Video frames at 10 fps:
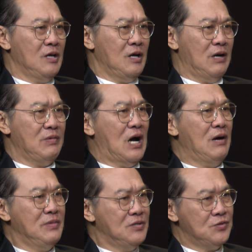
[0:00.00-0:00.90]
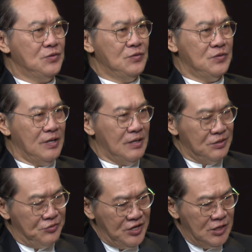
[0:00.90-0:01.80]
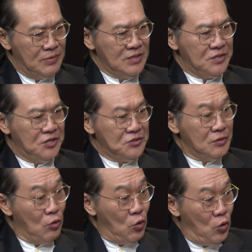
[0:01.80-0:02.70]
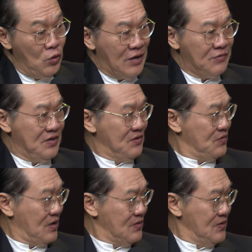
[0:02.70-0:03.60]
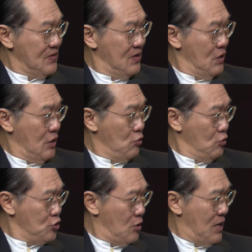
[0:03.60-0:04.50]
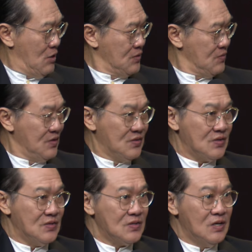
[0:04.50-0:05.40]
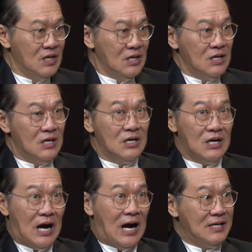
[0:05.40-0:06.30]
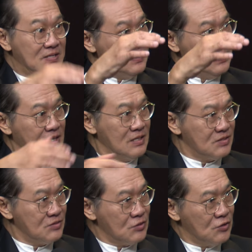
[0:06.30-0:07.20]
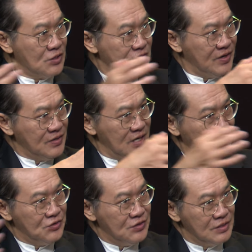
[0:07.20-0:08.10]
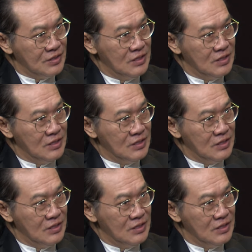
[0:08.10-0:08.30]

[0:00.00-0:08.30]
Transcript: I mean, I'm into the rehabilitation of old heritage structures. An old shop house, for instance, high ceilings, cross ventilation,